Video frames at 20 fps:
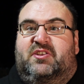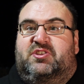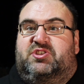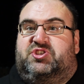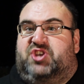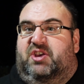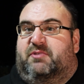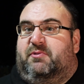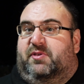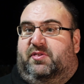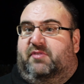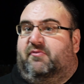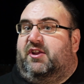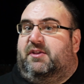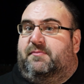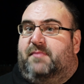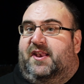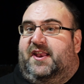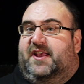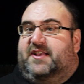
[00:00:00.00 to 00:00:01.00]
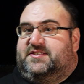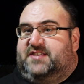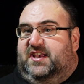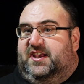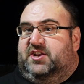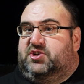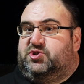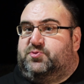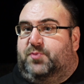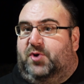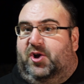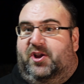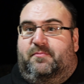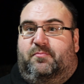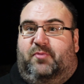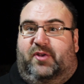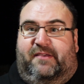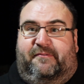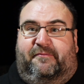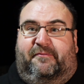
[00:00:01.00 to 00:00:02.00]
2 or 3 minutes at each point,
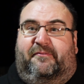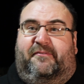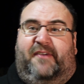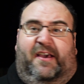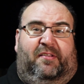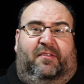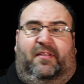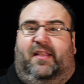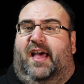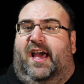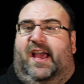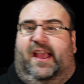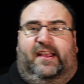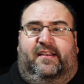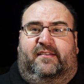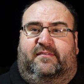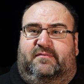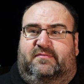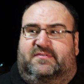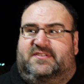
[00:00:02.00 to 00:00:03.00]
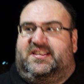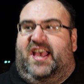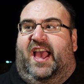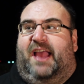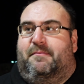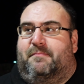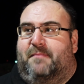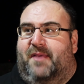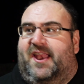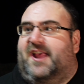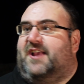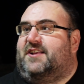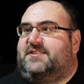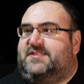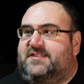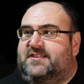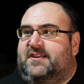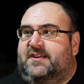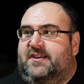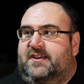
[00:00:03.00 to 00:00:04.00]
but it felt like 10
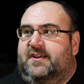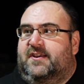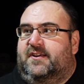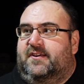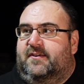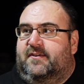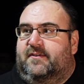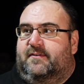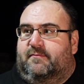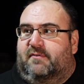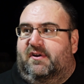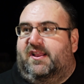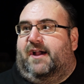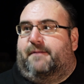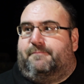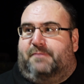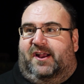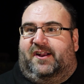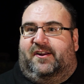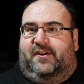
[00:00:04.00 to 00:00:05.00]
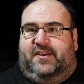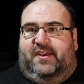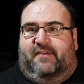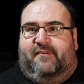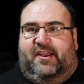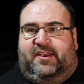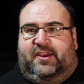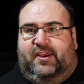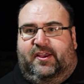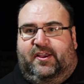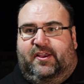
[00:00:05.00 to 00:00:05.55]
minutes. So that bag on your head.